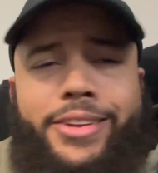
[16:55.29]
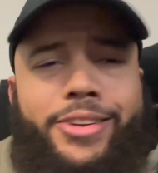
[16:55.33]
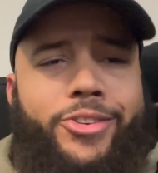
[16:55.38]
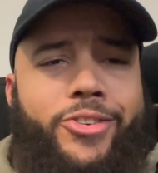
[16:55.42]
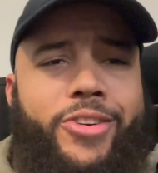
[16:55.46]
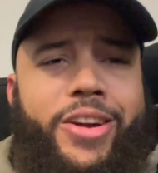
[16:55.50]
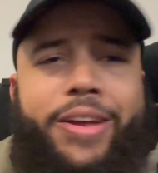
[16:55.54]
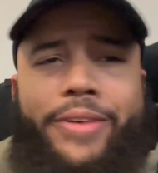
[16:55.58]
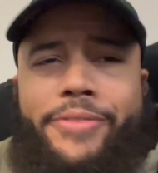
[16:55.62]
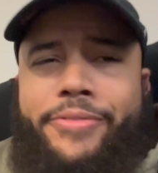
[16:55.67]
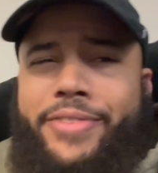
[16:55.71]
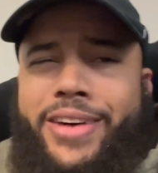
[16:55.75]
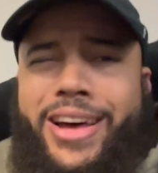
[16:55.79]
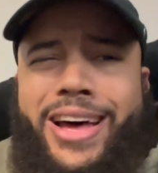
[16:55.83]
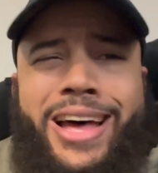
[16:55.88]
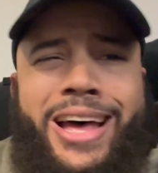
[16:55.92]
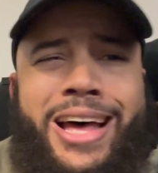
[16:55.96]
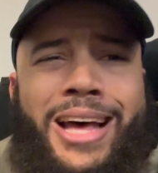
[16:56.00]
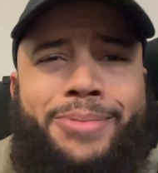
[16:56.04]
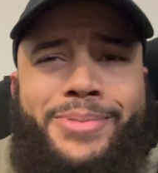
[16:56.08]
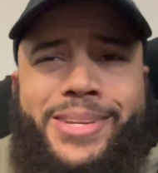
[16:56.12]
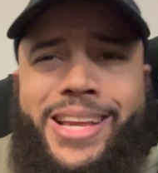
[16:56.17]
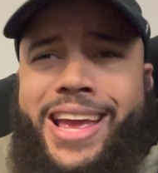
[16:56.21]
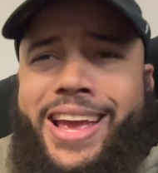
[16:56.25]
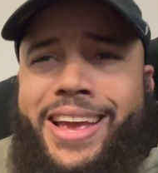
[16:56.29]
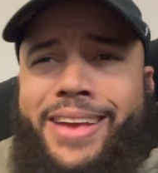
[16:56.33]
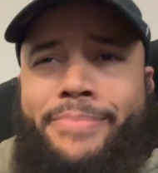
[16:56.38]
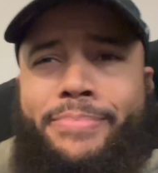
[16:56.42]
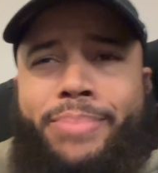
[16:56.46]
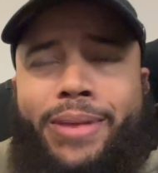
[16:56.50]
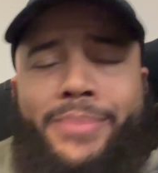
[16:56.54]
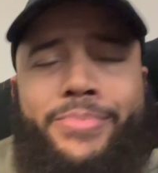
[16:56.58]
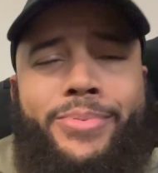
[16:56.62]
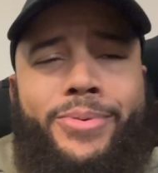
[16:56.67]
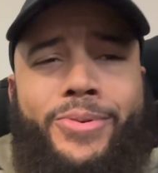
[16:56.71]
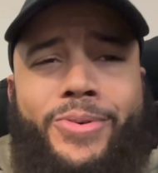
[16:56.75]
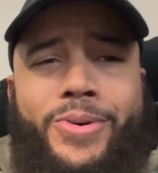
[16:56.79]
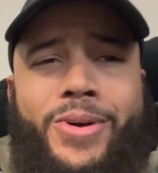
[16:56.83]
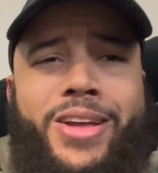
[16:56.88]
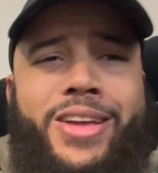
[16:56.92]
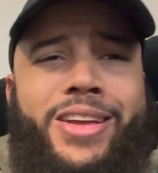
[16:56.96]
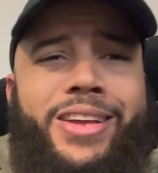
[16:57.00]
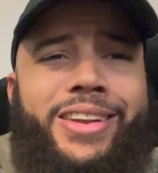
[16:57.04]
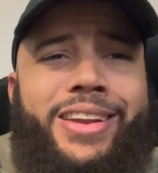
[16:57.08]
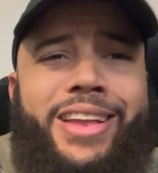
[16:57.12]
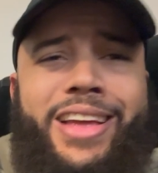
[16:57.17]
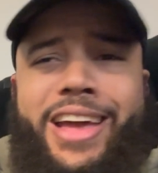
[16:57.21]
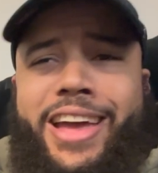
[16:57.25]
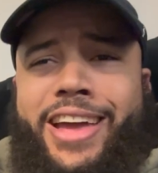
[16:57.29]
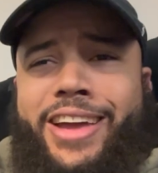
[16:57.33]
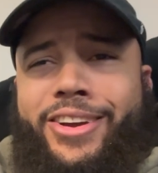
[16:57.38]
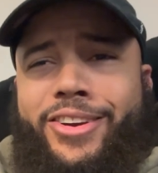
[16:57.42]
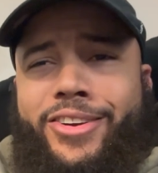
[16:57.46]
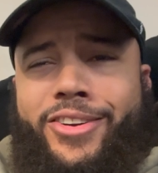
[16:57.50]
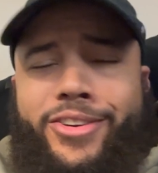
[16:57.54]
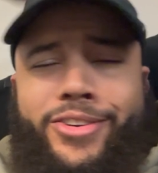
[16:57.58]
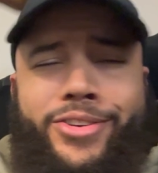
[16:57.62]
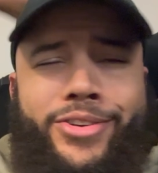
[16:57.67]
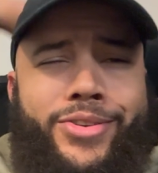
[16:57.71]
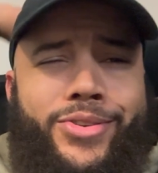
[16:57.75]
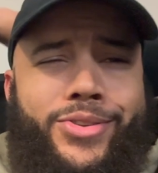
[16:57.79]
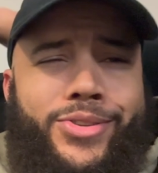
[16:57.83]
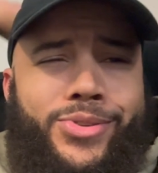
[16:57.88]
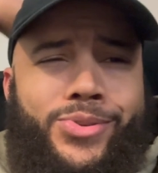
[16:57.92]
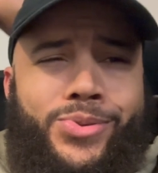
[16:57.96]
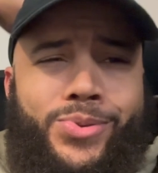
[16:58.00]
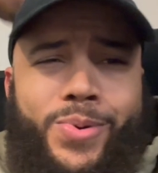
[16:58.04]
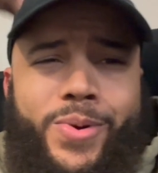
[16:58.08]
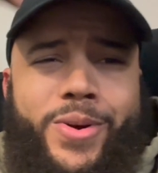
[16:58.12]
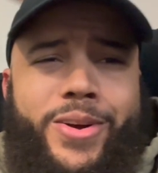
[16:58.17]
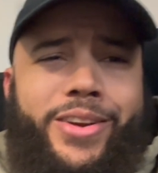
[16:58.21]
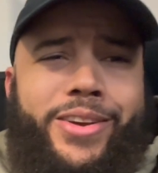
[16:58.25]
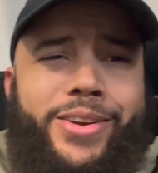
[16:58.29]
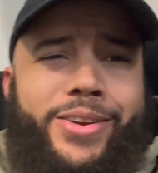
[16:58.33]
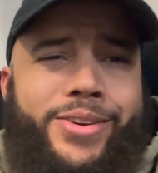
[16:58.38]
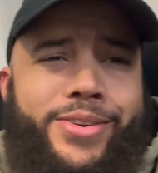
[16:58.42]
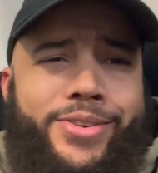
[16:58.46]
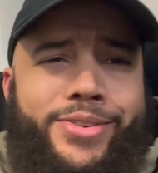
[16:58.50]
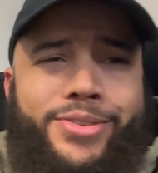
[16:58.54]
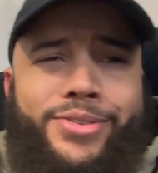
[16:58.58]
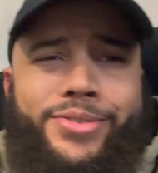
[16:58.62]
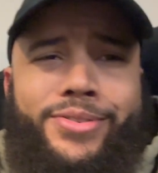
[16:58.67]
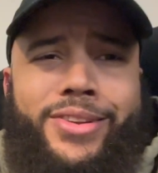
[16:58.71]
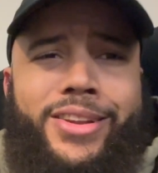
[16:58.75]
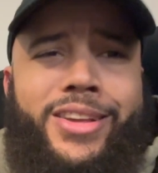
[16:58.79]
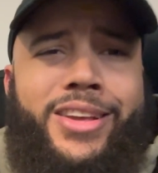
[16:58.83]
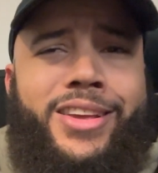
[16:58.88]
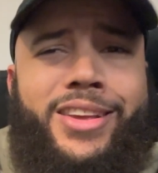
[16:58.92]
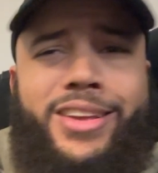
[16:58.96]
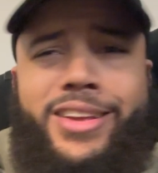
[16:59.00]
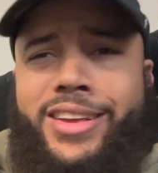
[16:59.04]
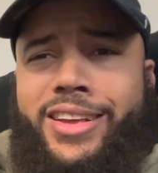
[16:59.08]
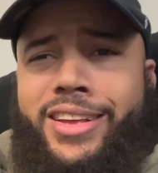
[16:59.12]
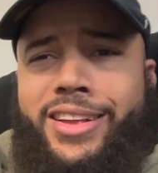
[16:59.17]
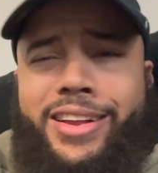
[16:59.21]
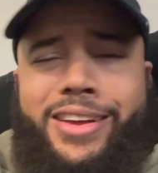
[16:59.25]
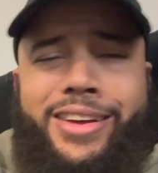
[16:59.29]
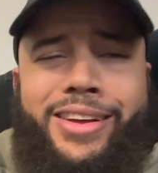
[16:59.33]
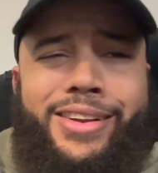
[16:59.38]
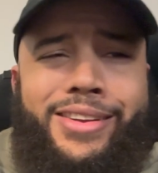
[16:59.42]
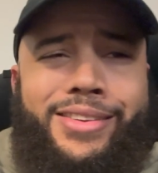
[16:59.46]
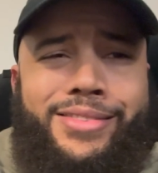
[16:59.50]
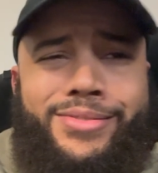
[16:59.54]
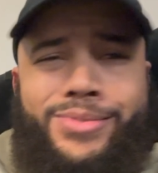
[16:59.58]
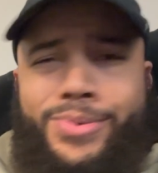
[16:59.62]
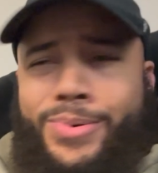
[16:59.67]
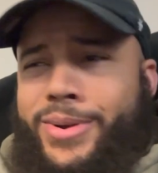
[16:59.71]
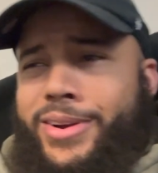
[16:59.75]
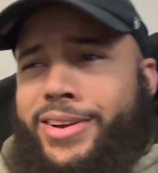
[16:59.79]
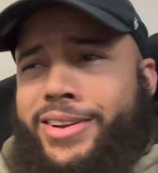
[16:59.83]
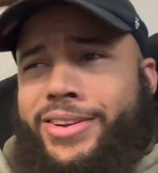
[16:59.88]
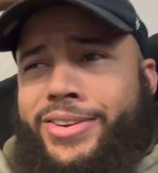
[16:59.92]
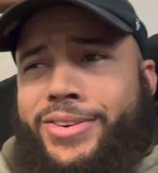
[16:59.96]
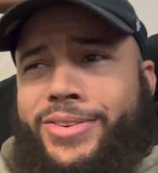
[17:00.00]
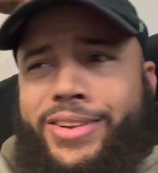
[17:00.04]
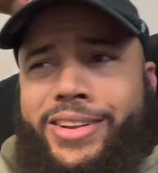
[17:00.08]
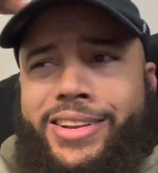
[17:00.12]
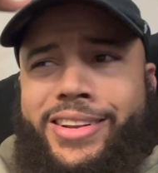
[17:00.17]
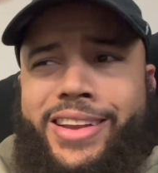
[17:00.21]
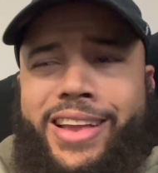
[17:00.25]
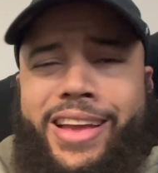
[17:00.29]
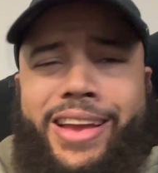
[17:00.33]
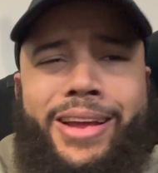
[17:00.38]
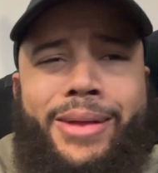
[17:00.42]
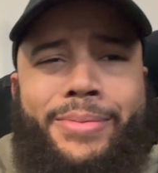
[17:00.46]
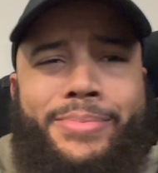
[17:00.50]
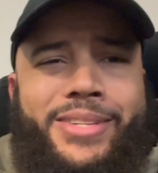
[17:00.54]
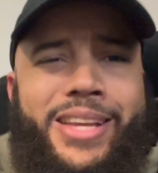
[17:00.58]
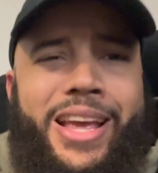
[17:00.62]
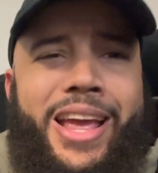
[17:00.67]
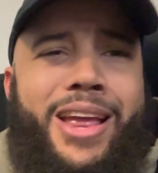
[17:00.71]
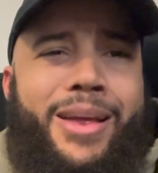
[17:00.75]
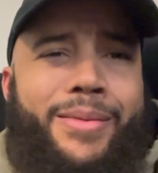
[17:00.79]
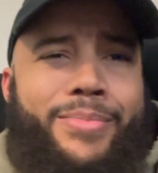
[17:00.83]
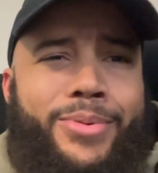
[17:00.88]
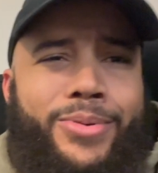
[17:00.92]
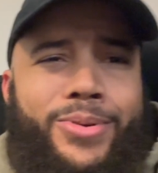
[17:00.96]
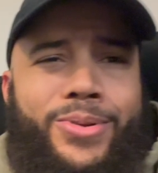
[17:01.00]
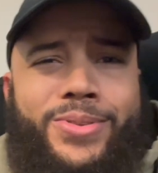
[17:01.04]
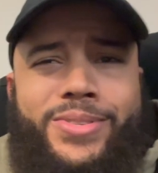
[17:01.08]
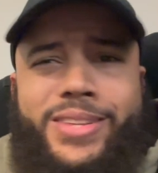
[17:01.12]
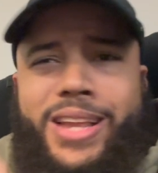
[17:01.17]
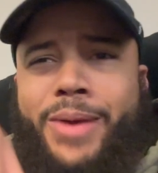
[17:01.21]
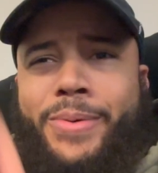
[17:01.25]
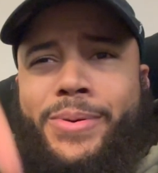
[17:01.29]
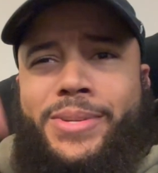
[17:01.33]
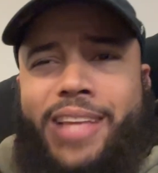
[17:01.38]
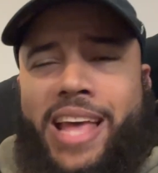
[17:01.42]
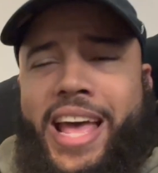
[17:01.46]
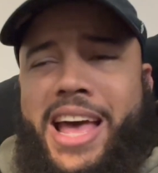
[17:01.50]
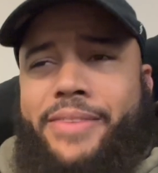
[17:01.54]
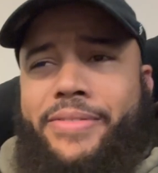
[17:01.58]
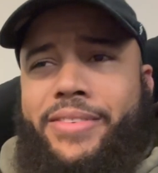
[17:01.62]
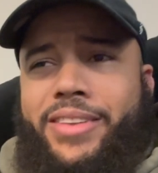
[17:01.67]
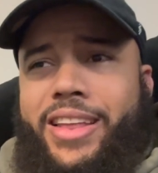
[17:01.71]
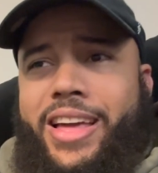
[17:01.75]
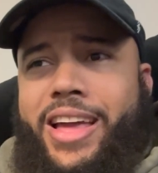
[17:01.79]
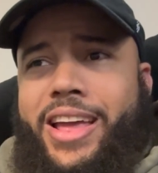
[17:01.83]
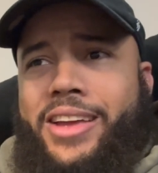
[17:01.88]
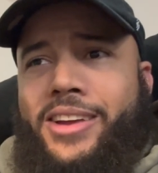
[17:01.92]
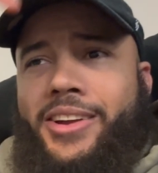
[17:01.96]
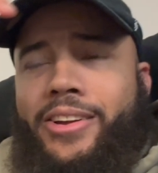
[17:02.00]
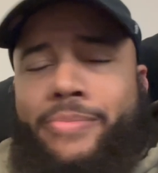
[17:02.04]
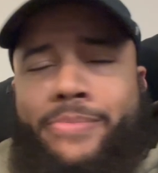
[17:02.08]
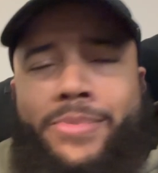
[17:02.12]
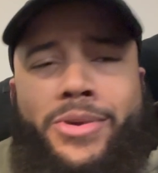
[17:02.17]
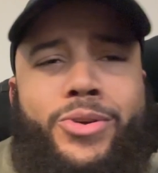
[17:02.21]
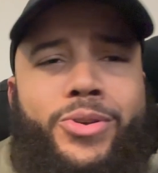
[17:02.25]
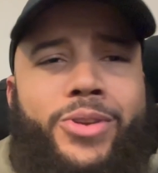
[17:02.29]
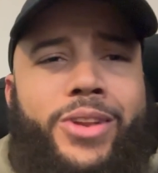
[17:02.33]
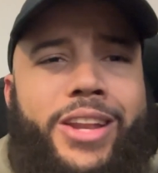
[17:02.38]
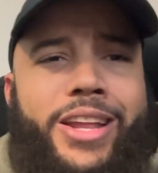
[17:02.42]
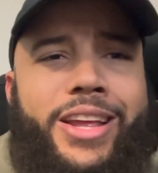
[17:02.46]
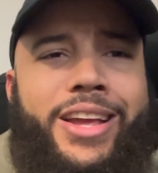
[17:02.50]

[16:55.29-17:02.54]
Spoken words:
great vibes. They had girls twerking on the damn tables. They was having like community